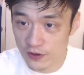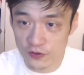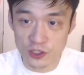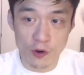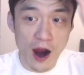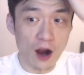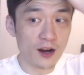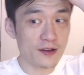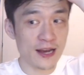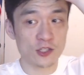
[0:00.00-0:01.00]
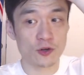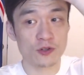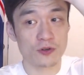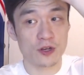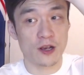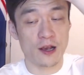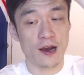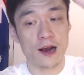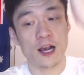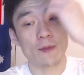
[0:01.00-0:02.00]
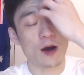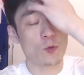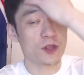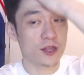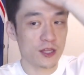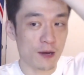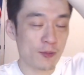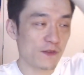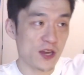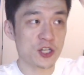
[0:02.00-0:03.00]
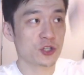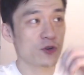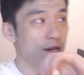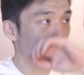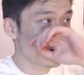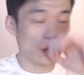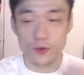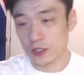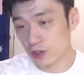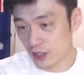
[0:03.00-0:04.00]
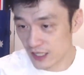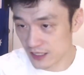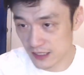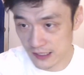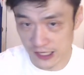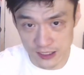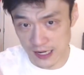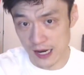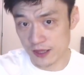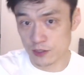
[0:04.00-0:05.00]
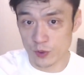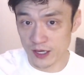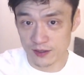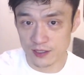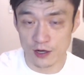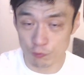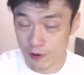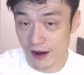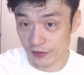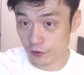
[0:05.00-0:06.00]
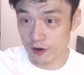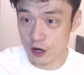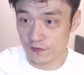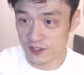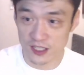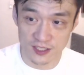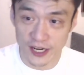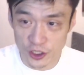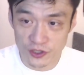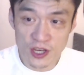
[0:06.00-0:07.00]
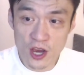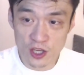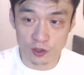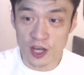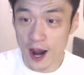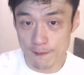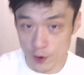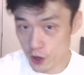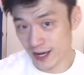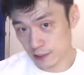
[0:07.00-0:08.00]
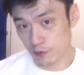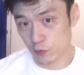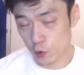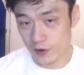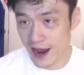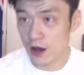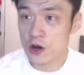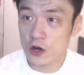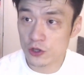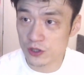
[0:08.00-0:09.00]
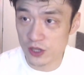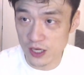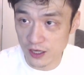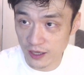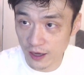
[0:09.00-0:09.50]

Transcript: So Ireland has also come out with a bit of an injury going into this weekend's round three of the Six Nations. So Ty Byrne has been ruled out the